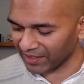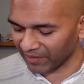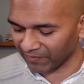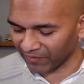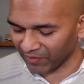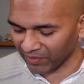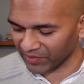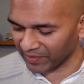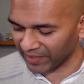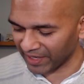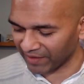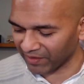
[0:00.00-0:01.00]
And of course
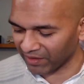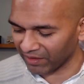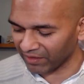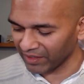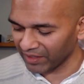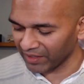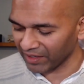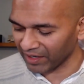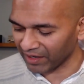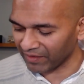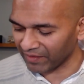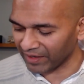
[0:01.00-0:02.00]
we have our
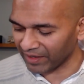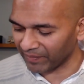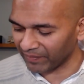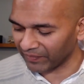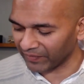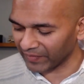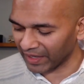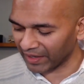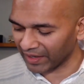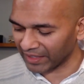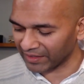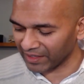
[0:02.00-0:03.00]
at